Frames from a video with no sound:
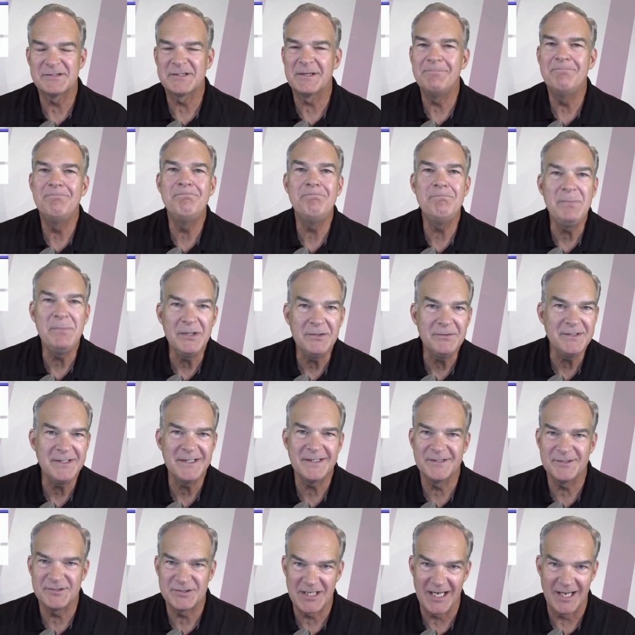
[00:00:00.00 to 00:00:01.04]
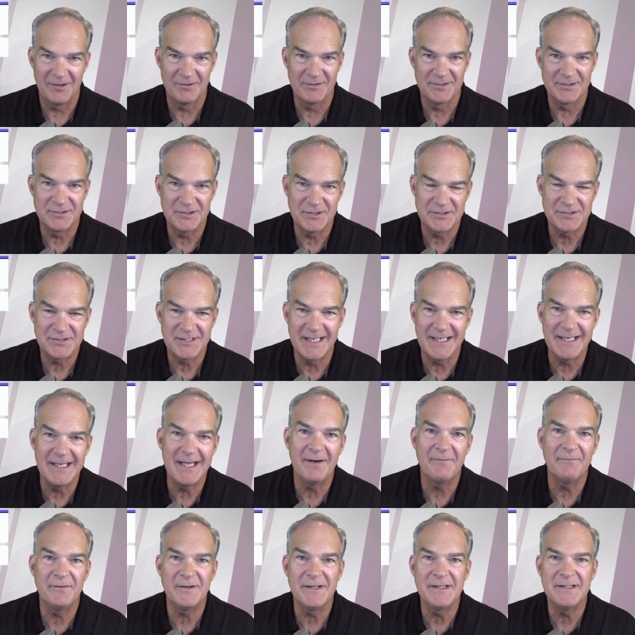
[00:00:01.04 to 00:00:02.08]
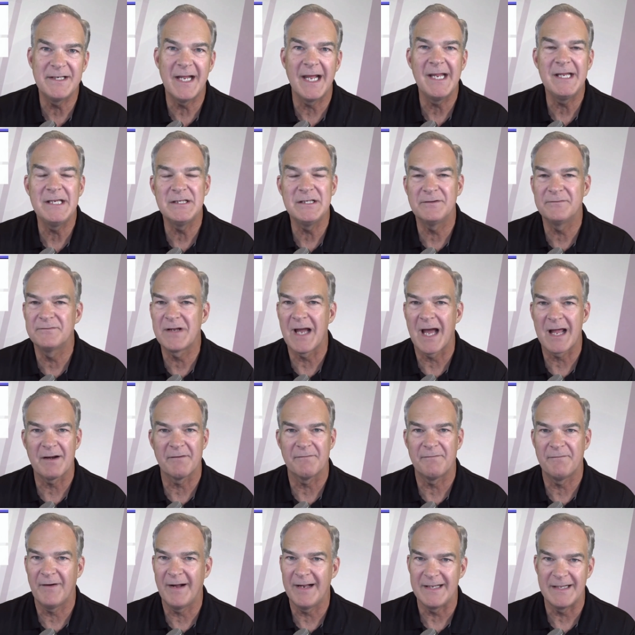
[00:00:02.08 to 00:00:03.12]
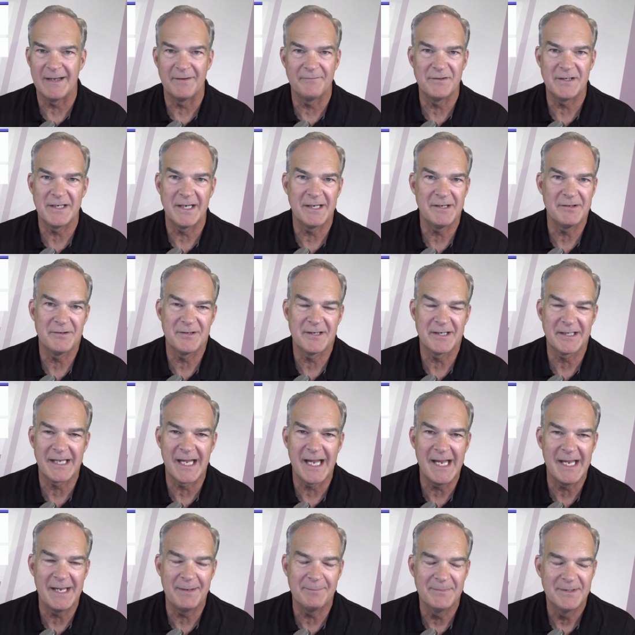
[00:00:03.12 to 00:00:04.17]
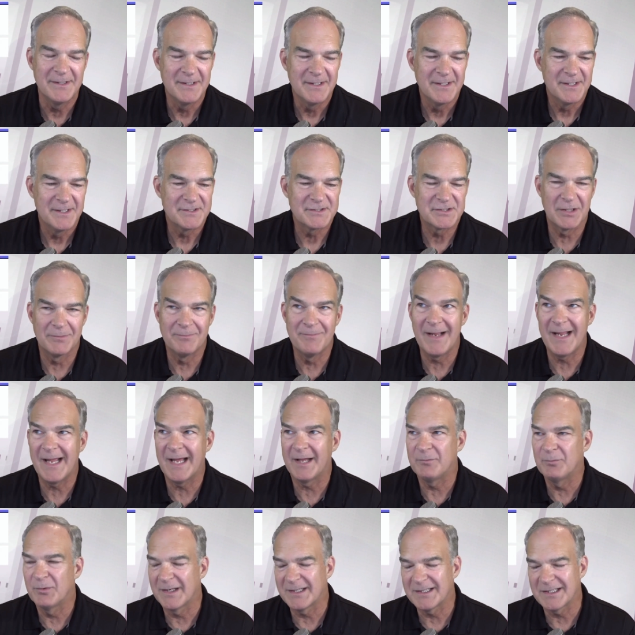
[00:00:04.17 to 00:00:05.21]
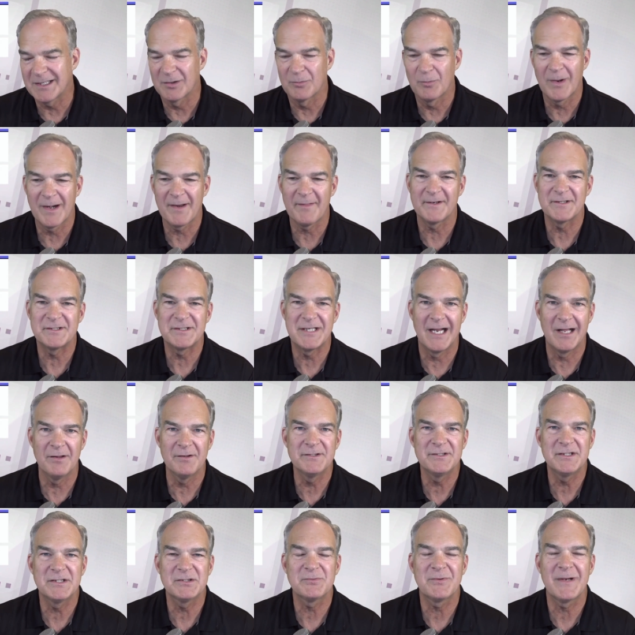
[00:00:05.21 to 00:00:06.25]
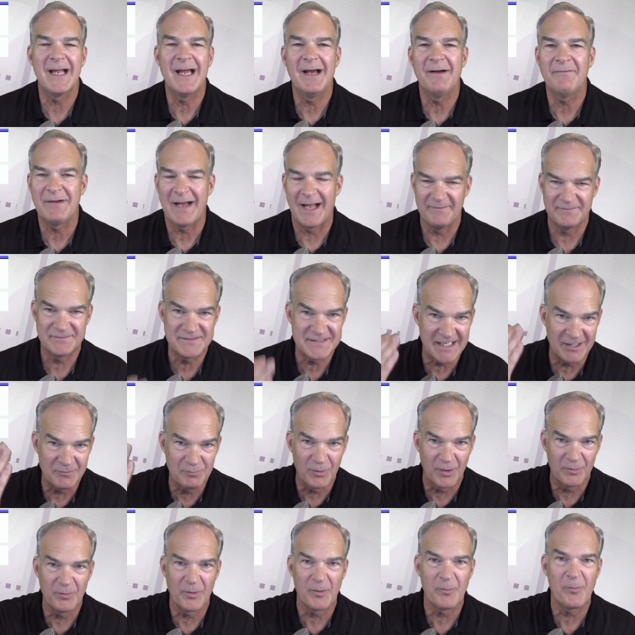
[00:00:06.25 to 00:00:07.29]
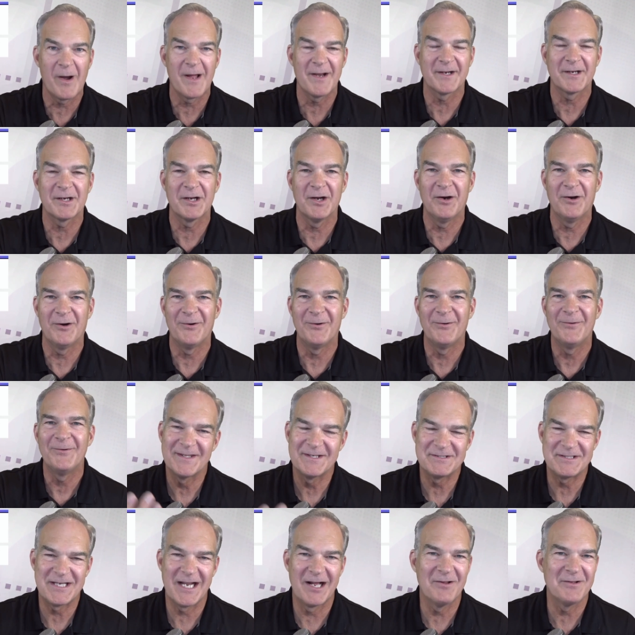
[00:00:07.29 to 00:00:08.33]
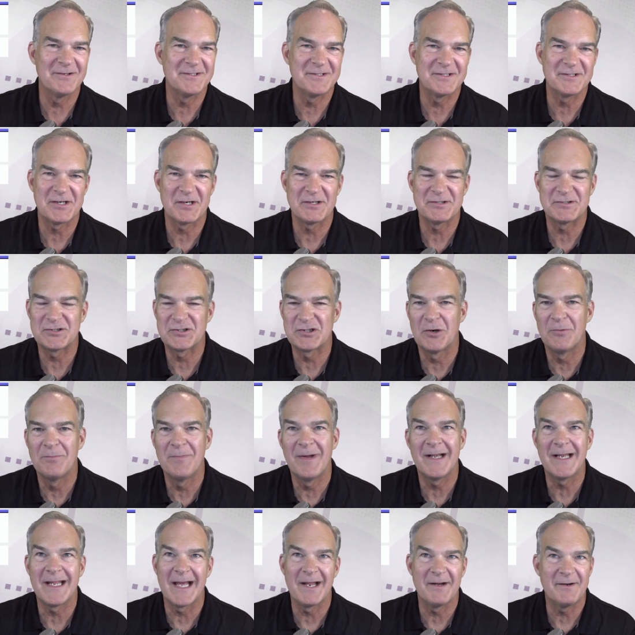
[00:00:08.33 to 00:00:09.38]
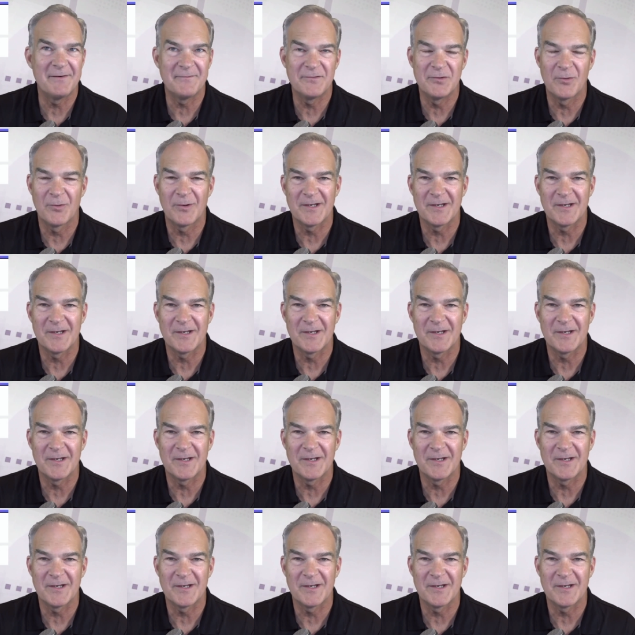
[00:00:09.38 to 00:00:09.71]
a million challenges, and every day you've got to fight. Every day you're in a game. So, man, what are the challenges we have? I've said where we want to go. The challenges are so many, I don't even know